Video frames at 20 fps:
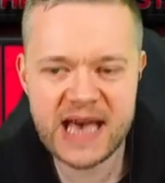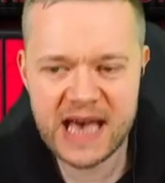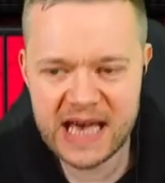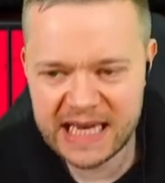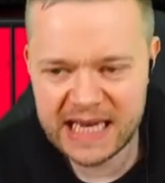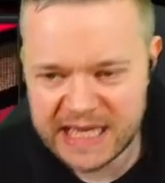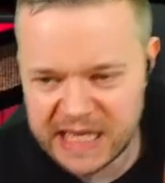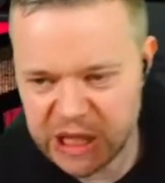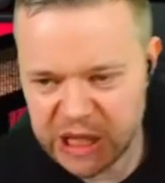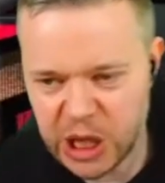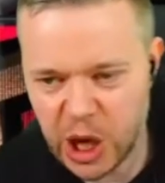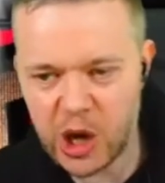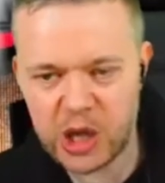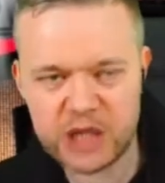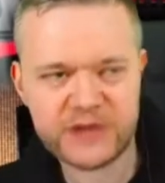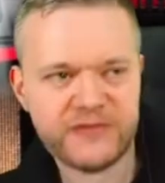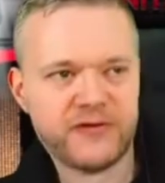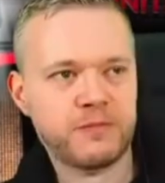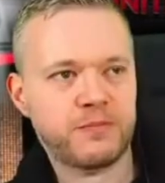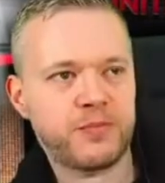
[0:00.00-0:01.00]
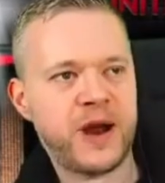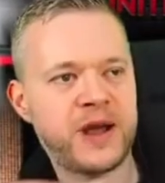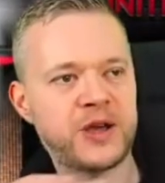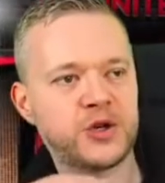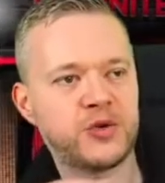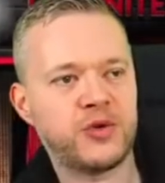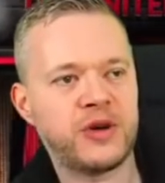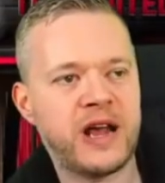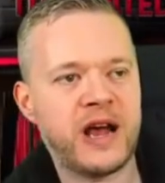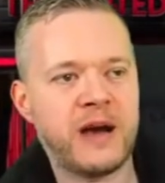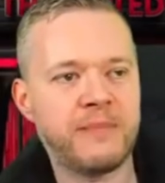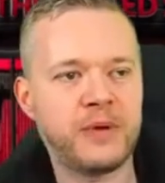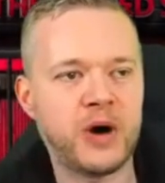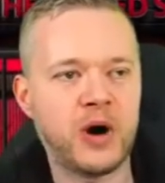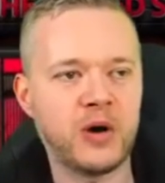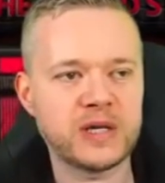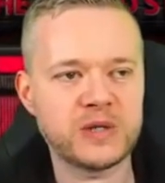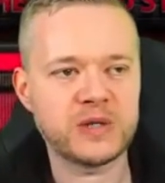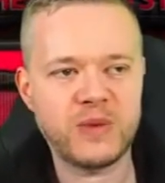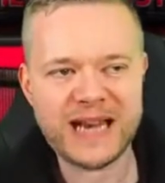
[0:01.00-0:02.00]
It starts from pressure on our
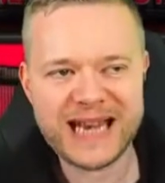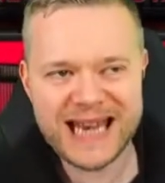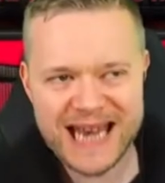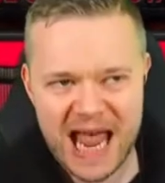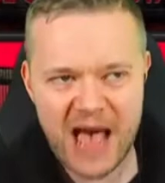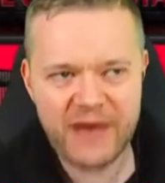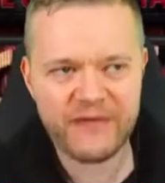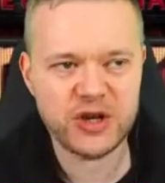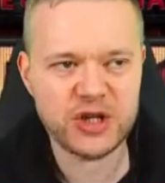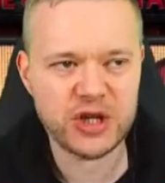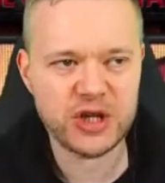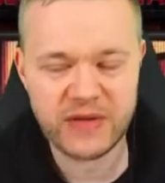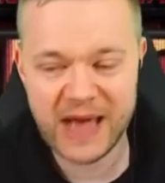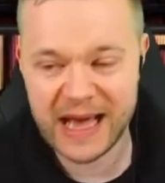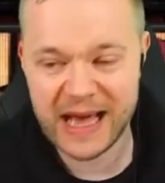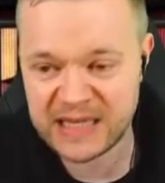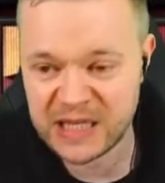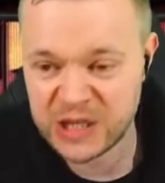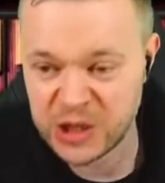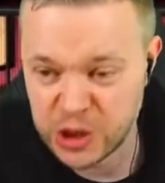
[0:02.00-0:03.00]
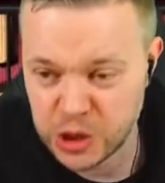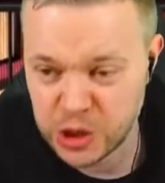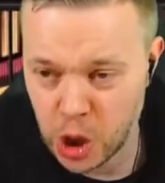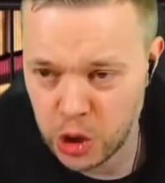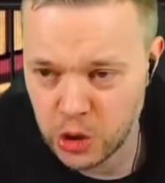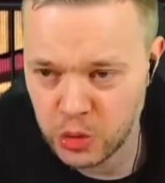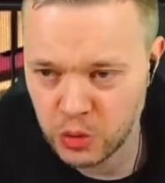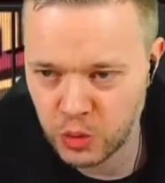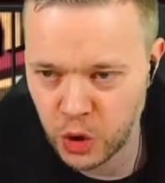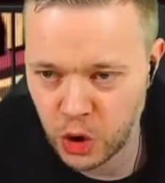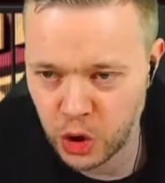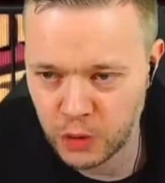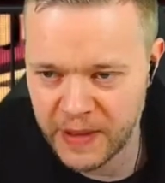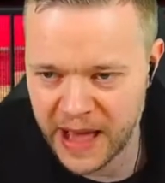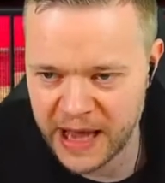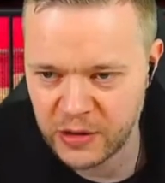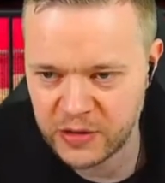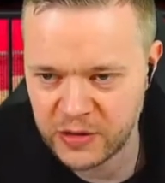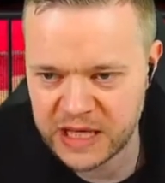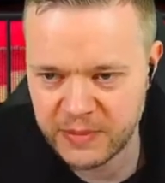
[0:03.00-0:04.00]
box. We'd never do that. It's a stonewall
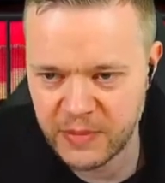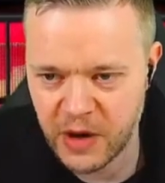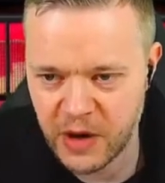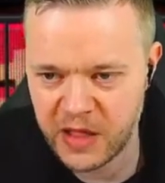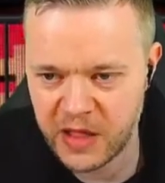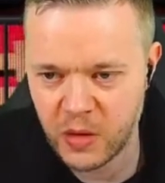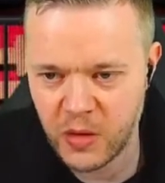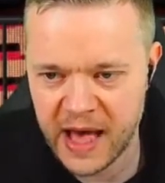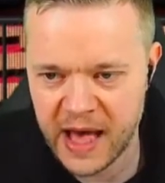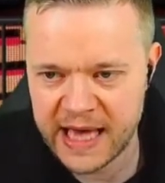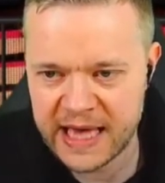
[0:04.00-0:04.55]
penalty, by the way.